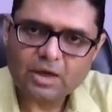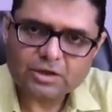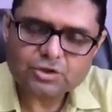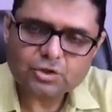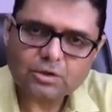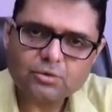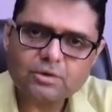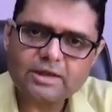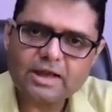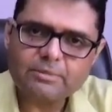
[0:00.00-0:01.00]
A short
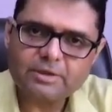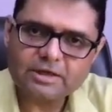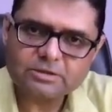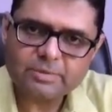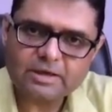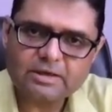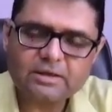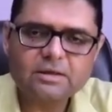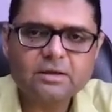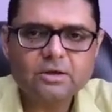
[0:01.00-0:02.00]
note can be
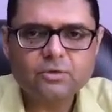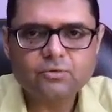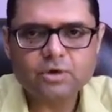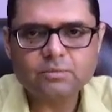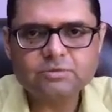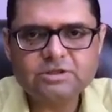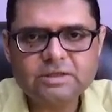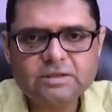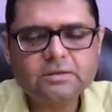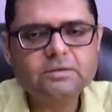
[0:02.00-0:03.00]
expected from
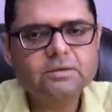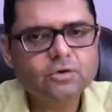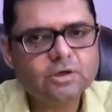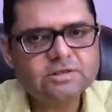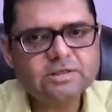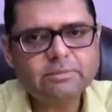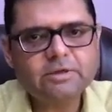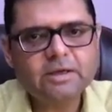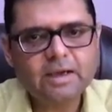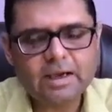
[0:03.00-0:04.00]
gene
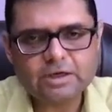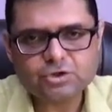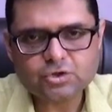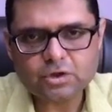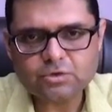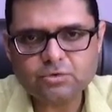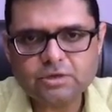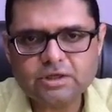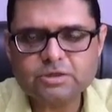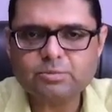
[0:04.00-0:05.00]
concept, and a short
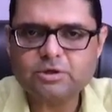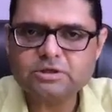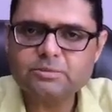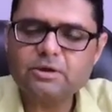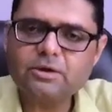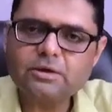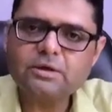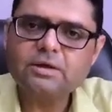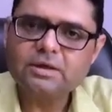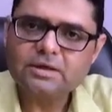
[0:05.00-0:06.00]
note is possible
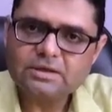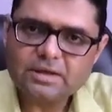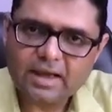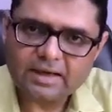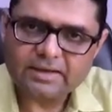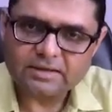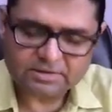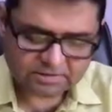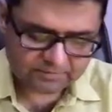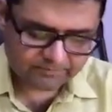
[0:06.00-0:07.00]
on
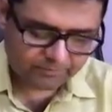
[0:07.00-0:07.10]
alleles.